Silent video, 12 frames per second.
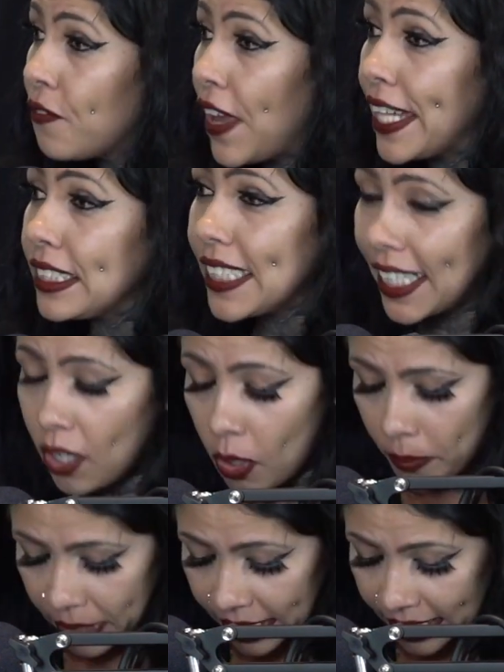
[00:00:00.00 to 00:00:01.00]
Fake
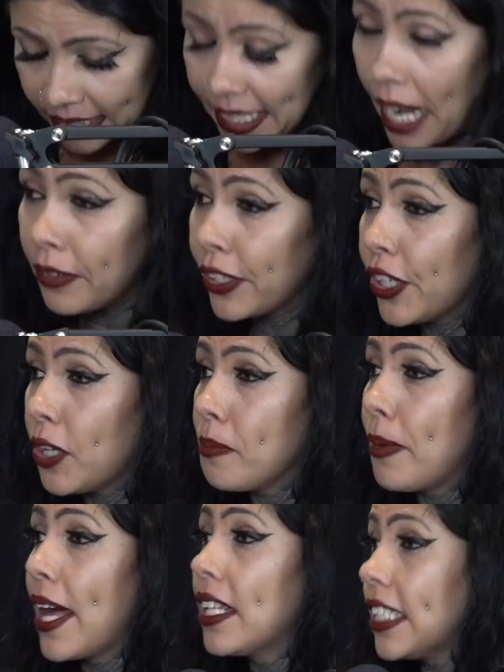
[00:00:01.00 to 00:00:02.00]
tiggle bitties down to her
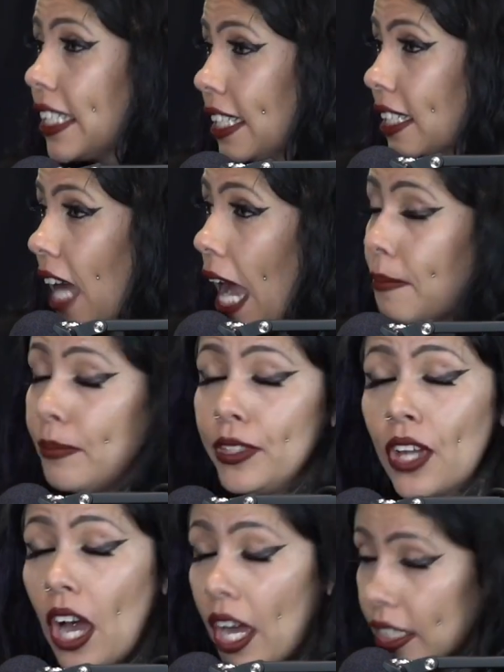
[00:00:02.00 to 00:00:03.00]
belly. I'm
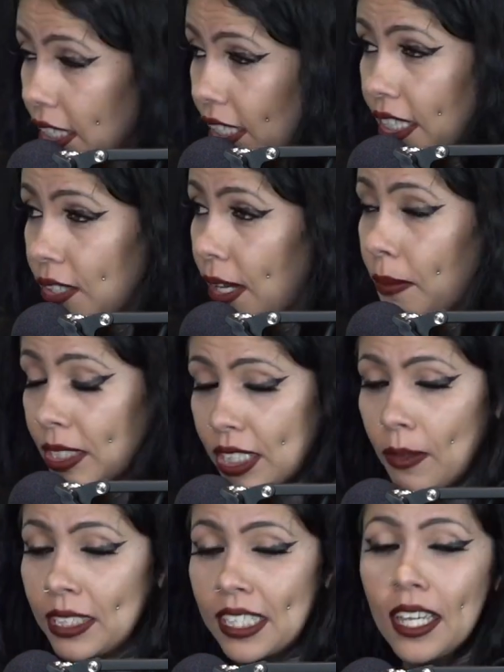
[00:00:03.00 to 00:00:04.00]
not kidding you. I wish
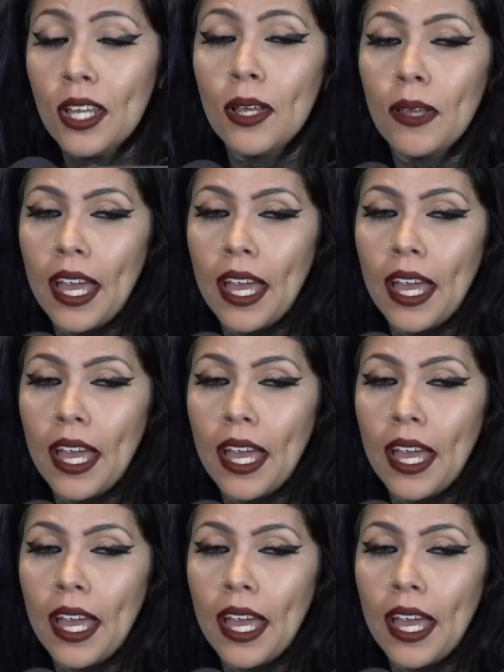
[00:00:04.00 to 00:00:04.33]
I was.